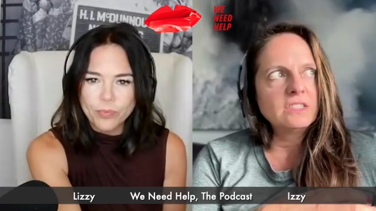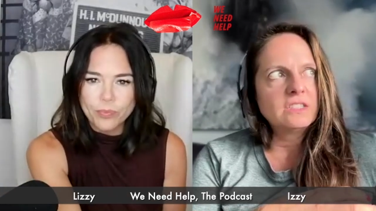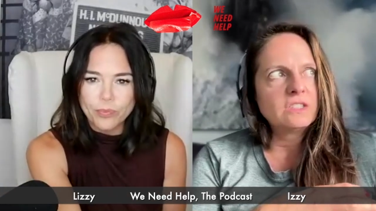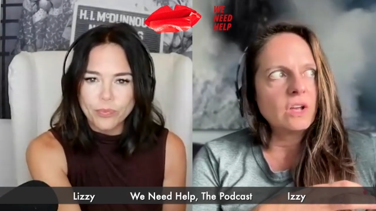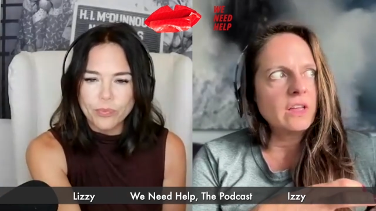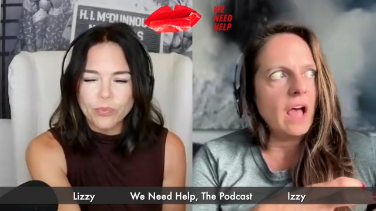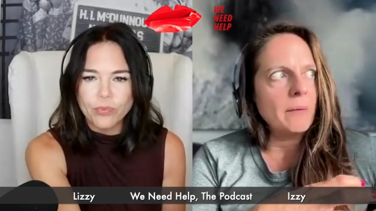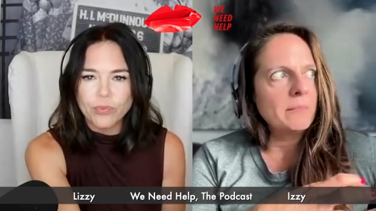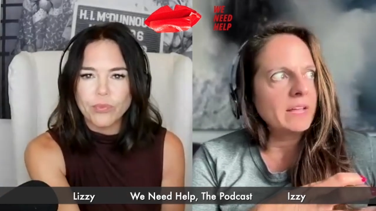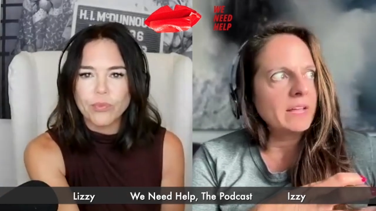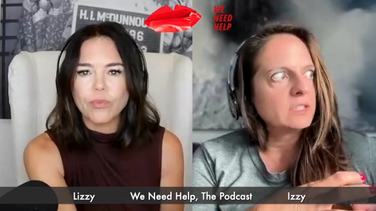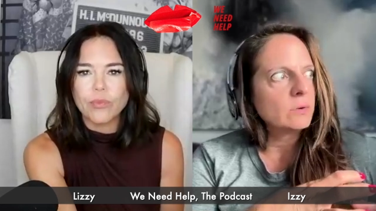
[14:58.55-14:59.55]
Speaker 1: so I'm
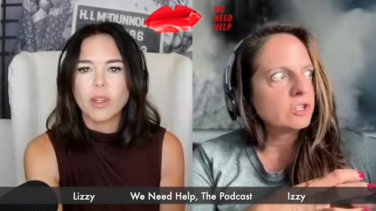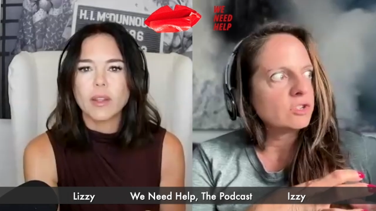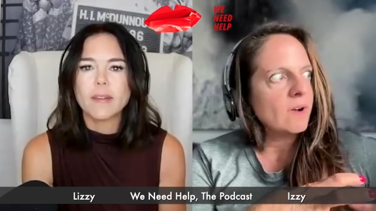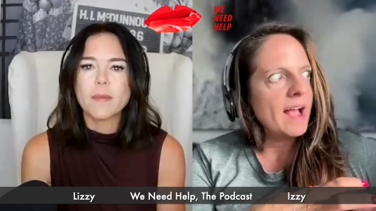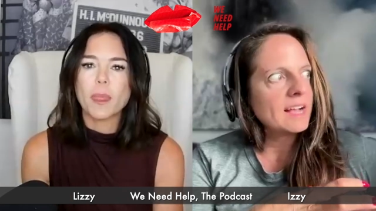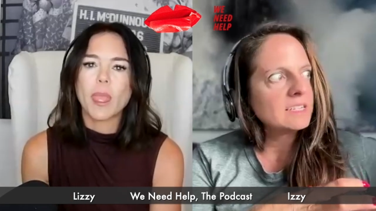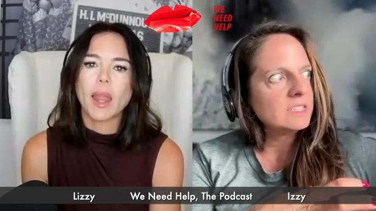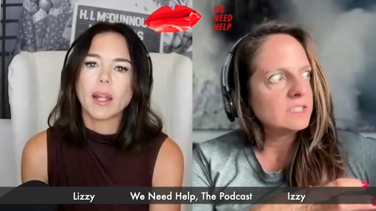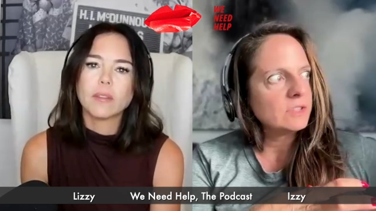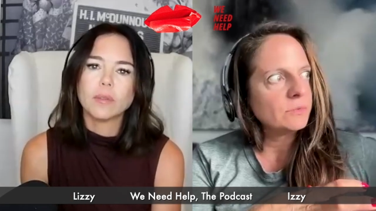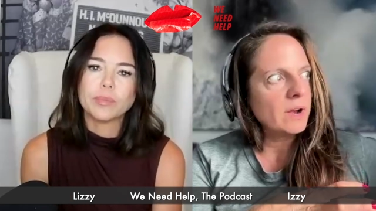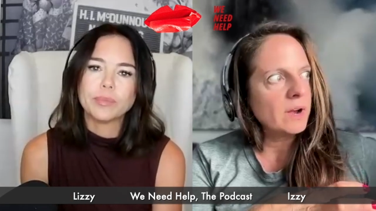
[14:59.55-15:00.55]
like so attracted
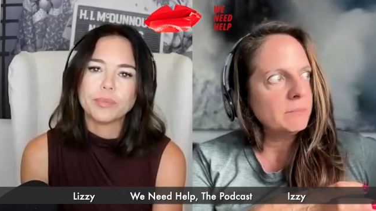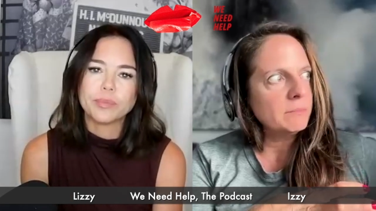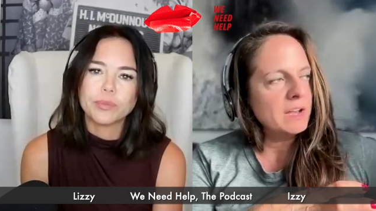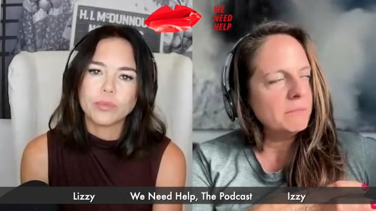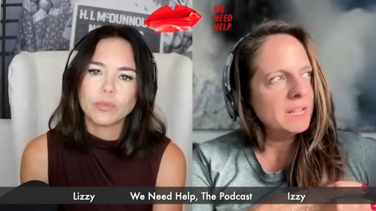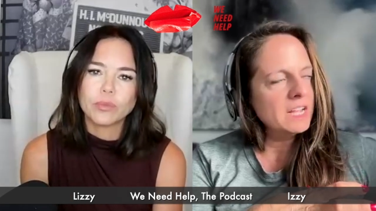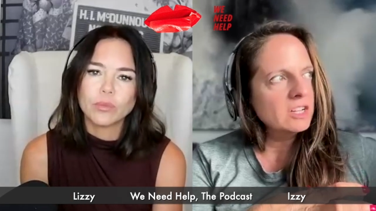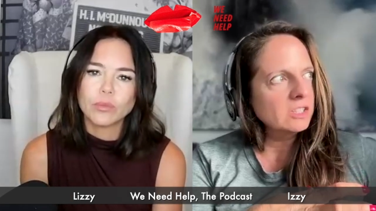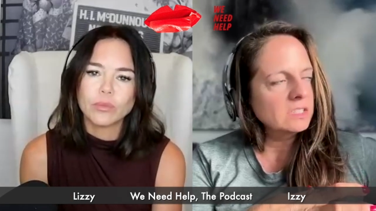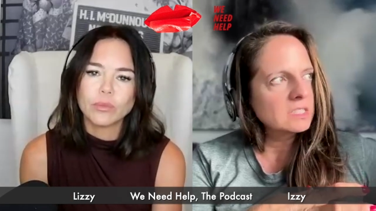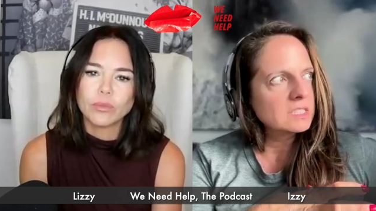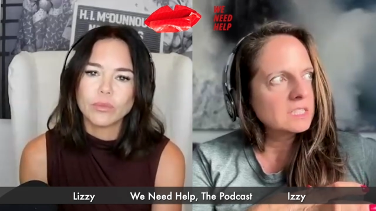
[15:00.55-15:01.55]
to the ready made
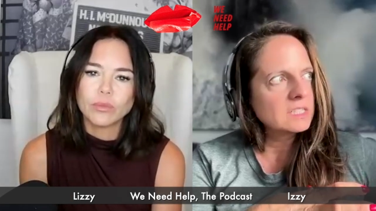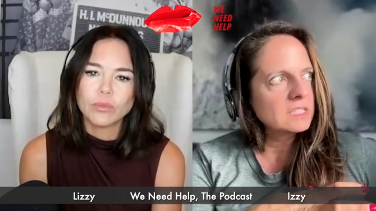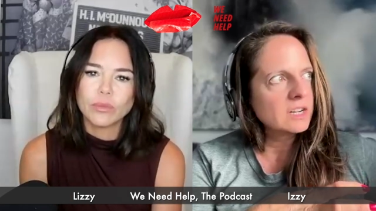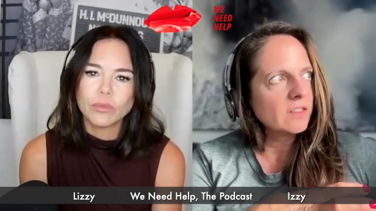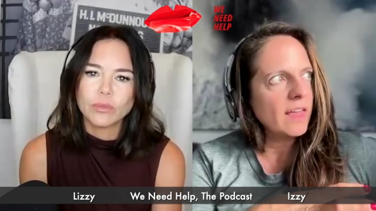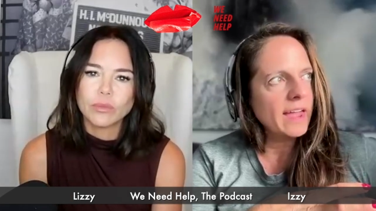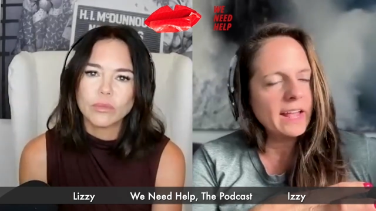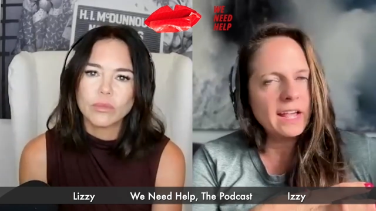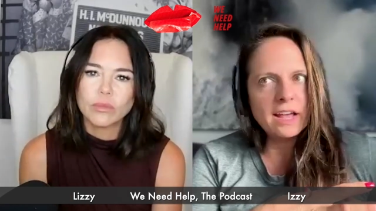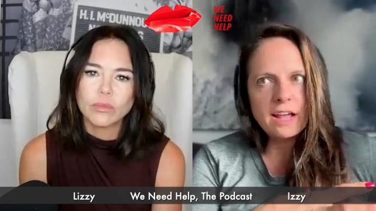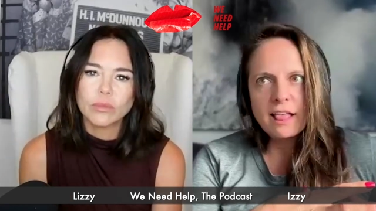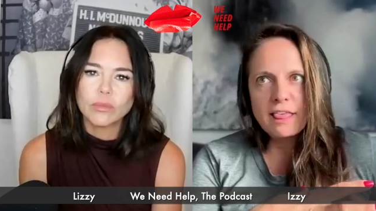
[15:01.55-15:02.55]
meals because they're
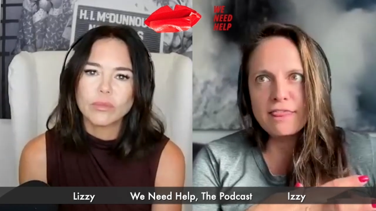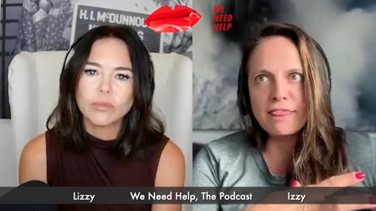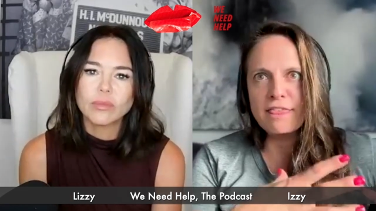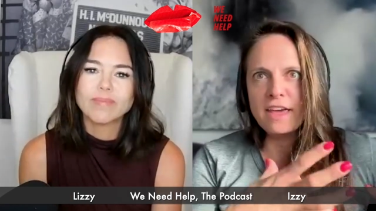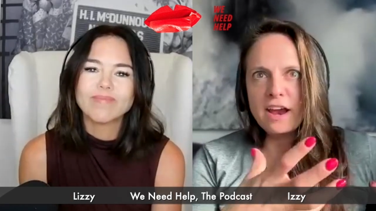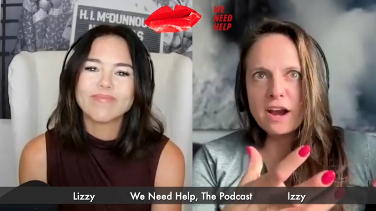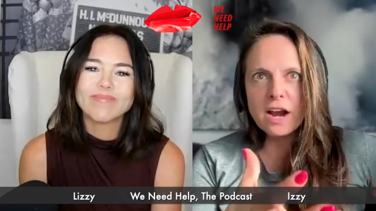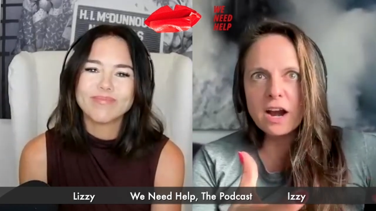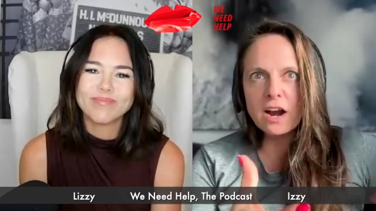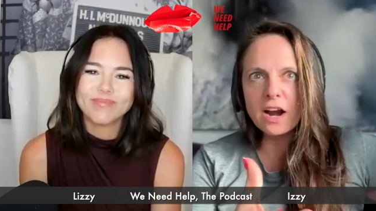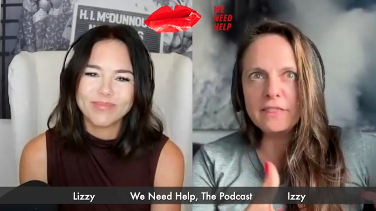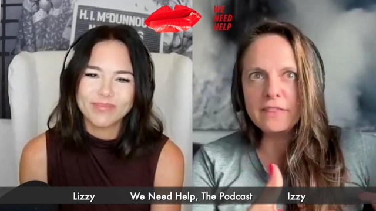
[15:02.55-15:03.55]
like
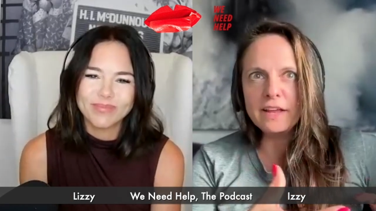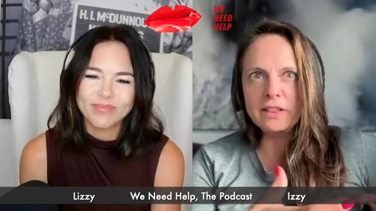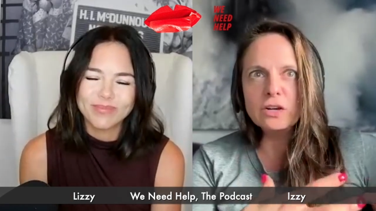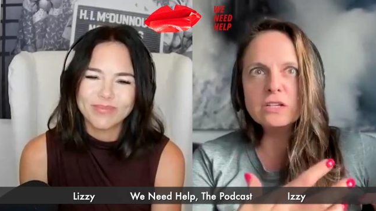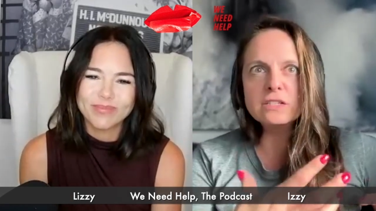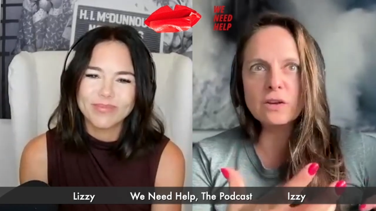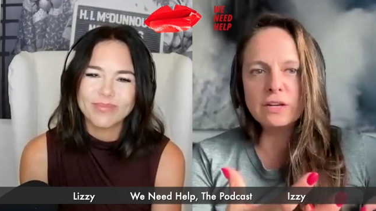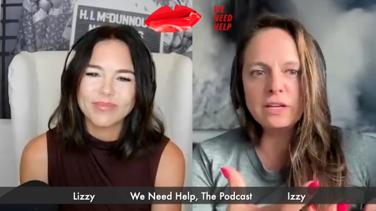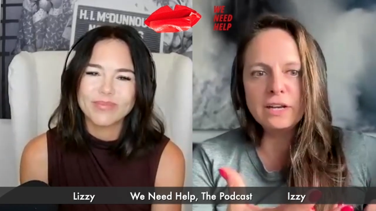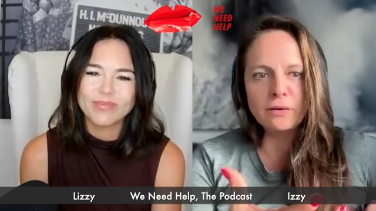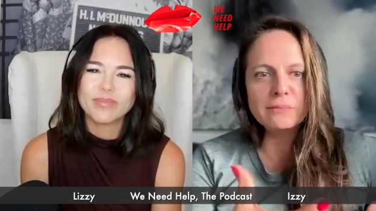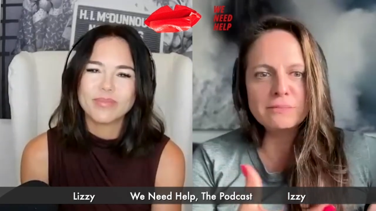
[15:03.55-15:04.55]
there and they look so,
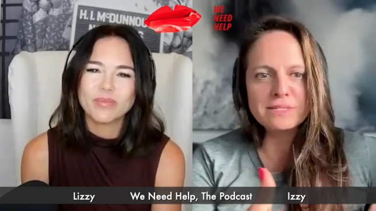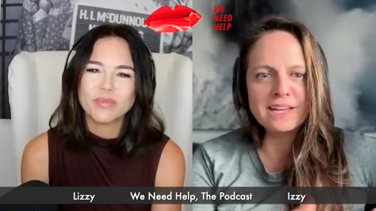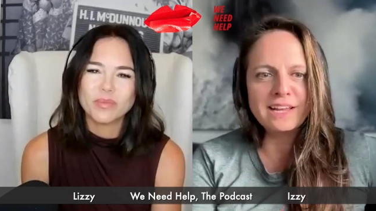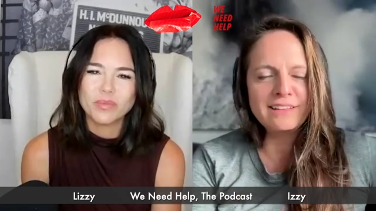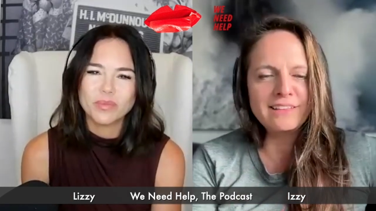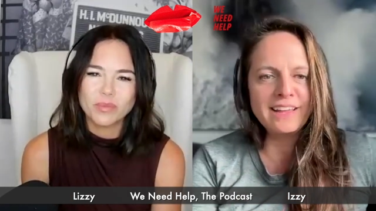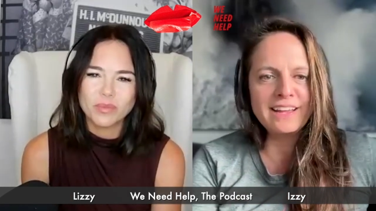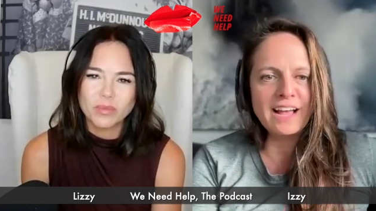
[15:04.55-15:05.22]
you know what I'm saying? Like